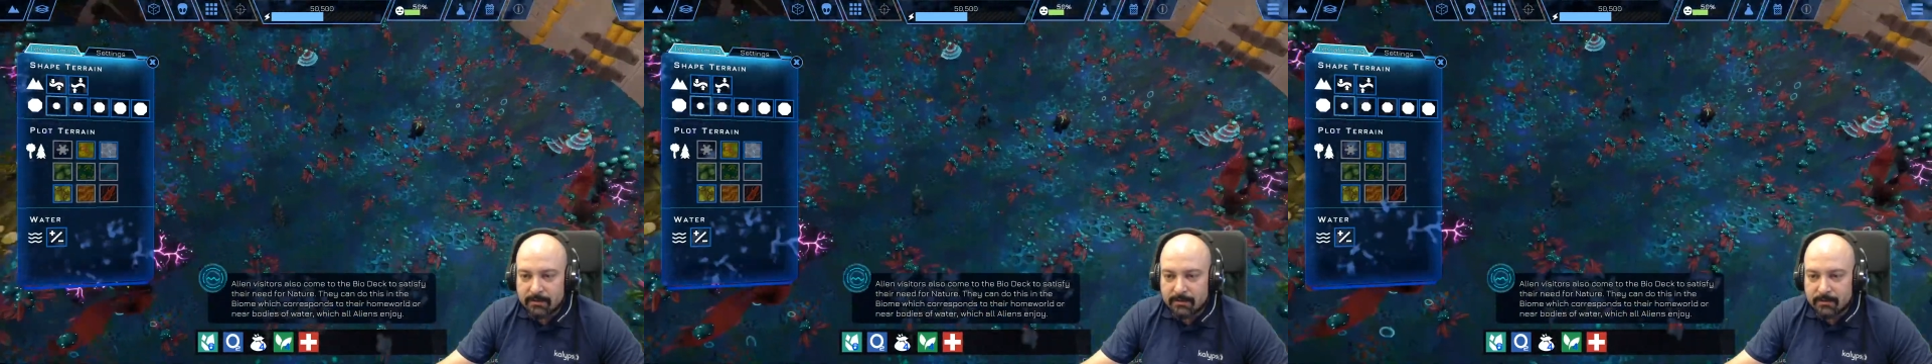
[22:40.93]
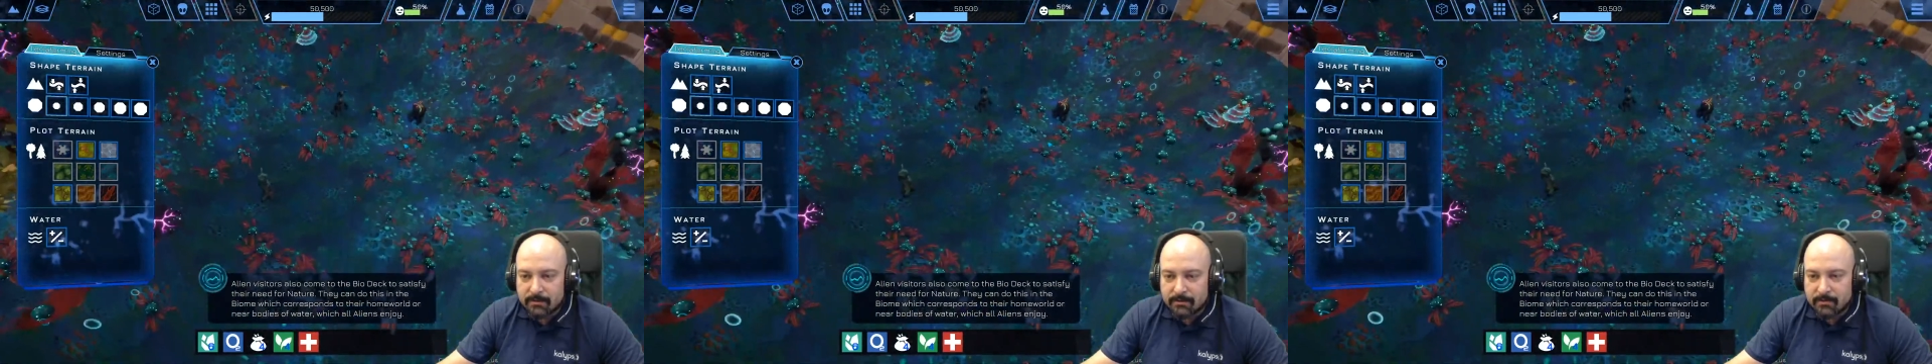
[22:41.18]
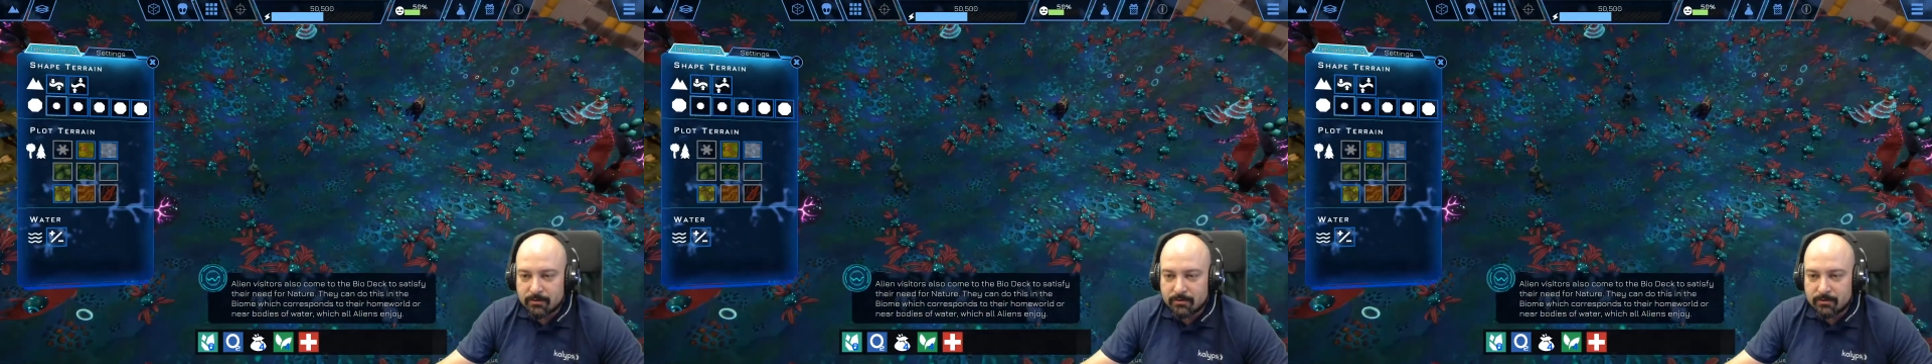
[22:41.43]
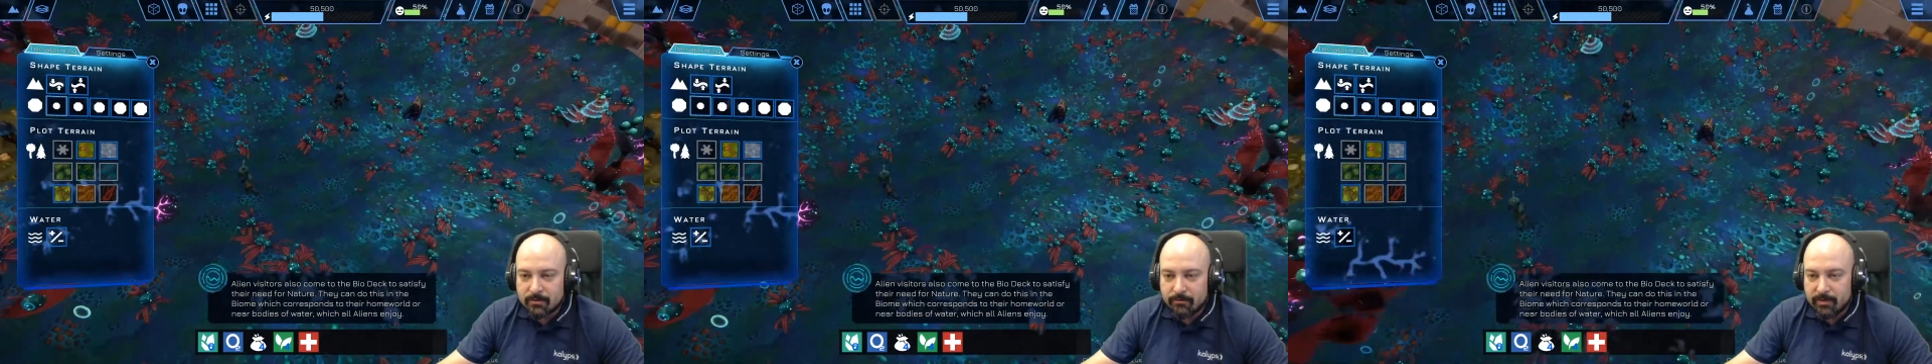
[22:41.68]

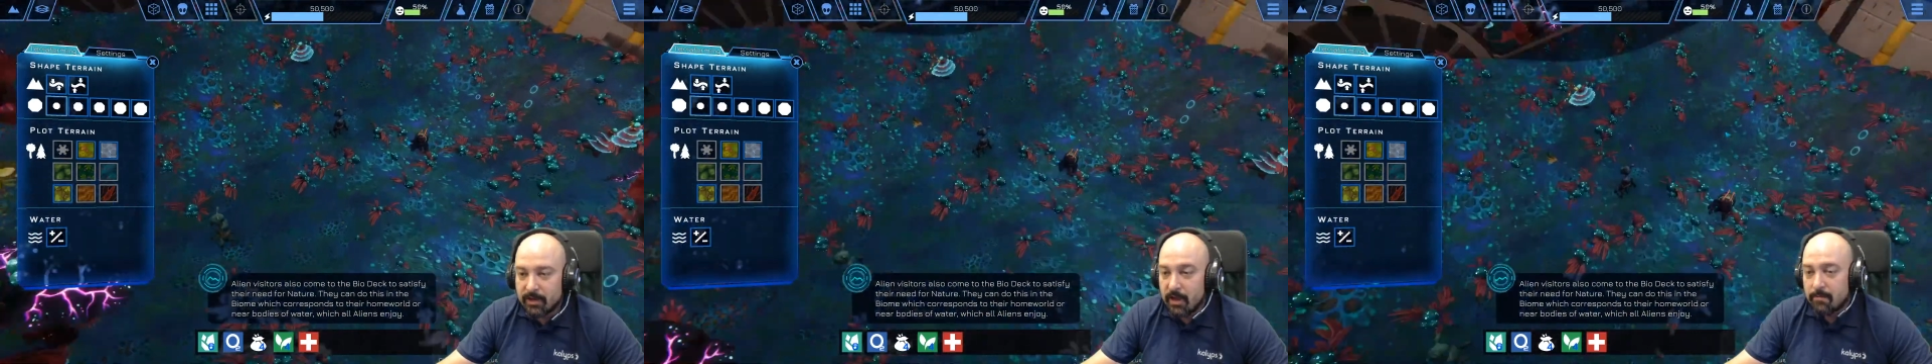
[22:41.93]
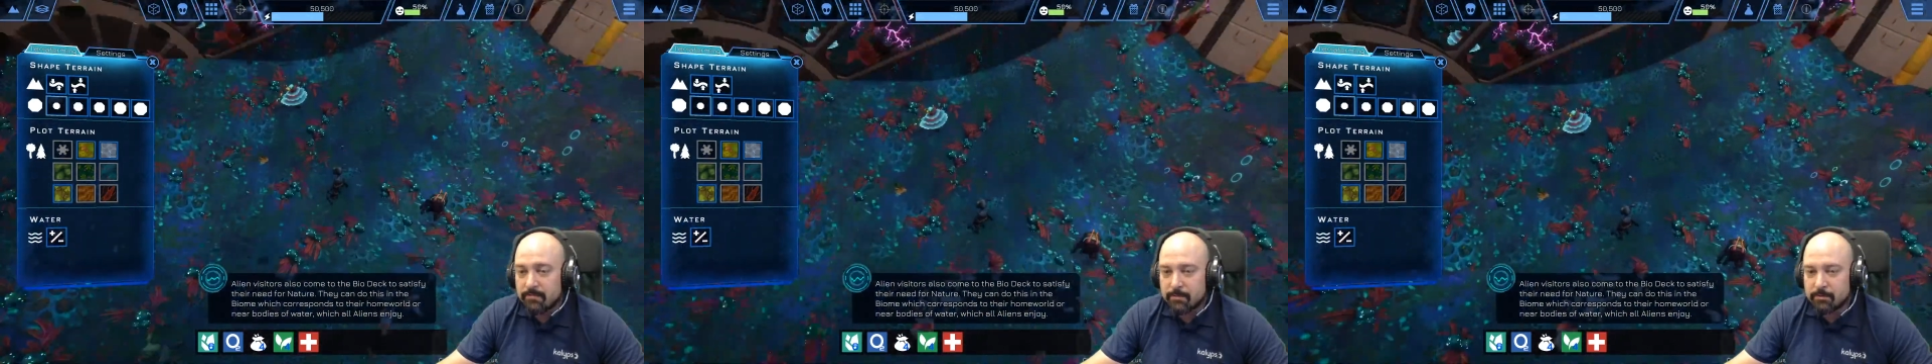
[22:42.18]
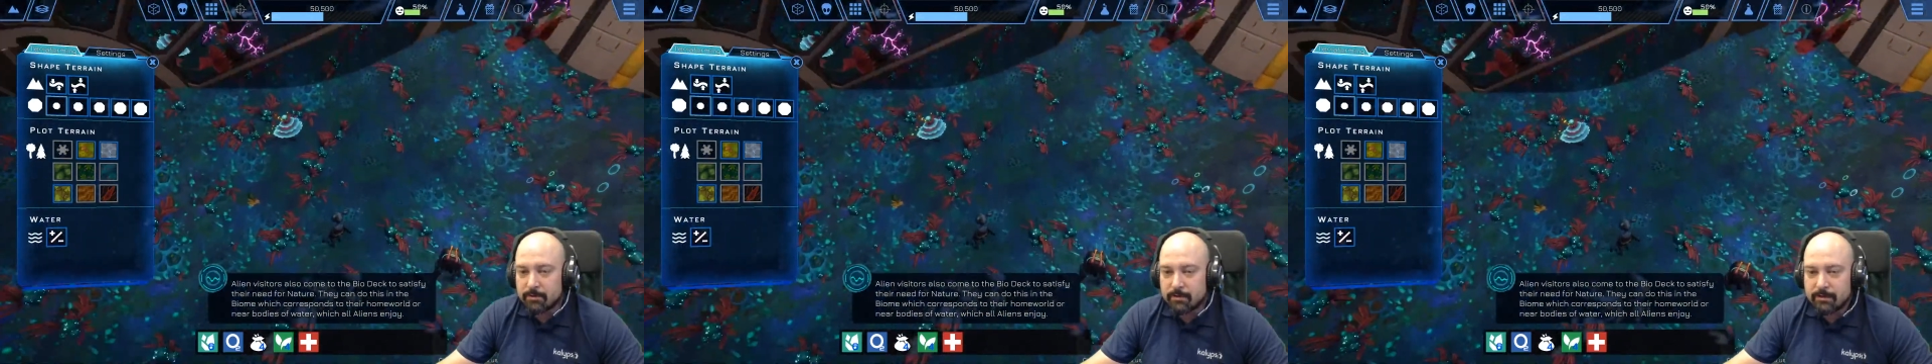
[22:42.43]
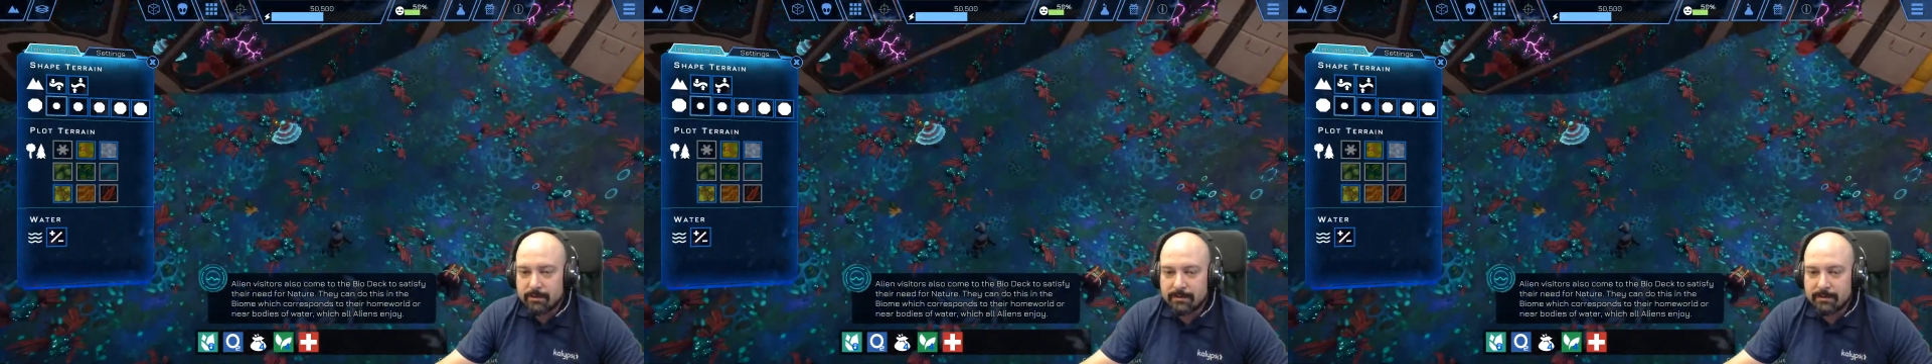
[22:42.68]
to feel comfortable.